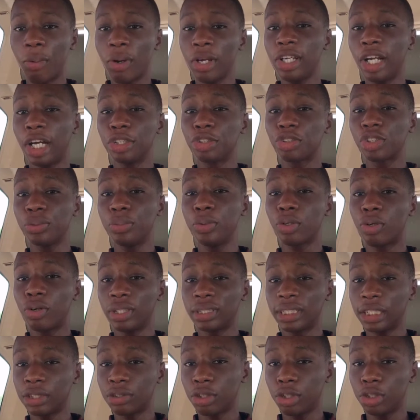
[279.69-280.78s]
And when you are streaming
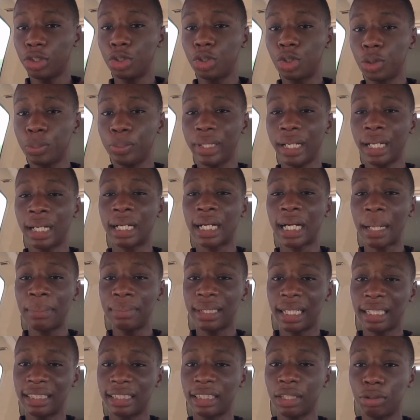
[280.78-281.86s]
content on YouTube, you are
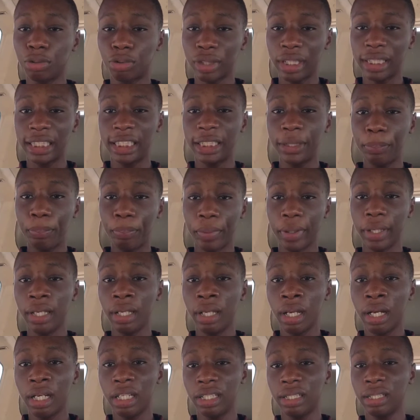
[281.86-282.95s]
capped at
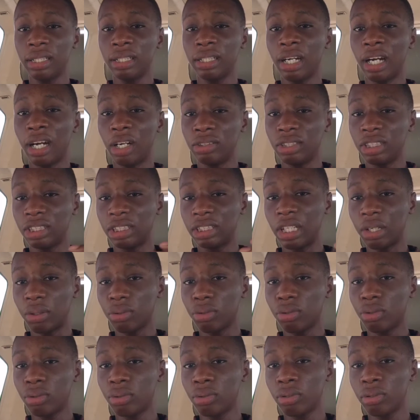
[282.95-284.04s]
720p on the
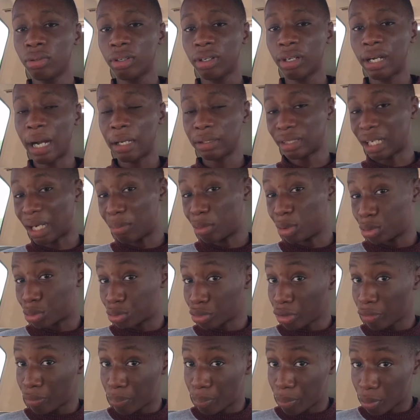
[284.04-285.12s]
Tecno
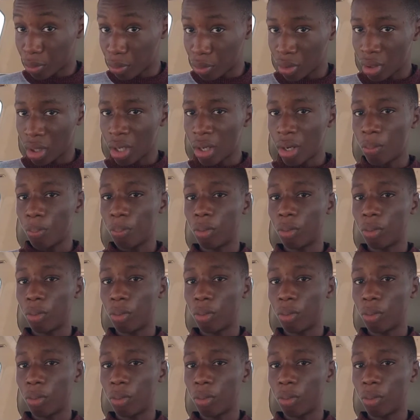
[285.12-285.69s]
Camon 12 Pro,